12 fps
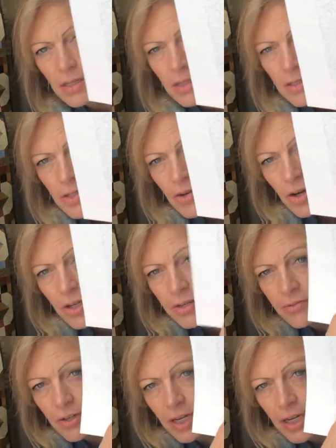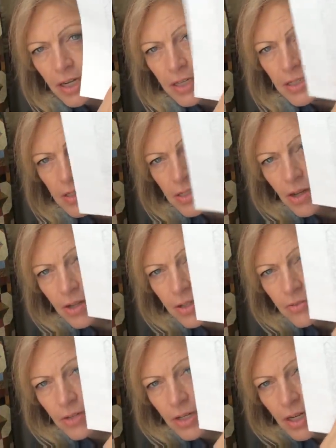So all different kinds, all
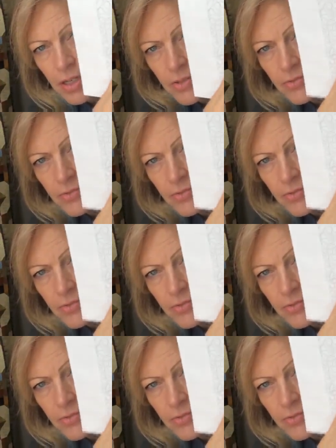different kinds of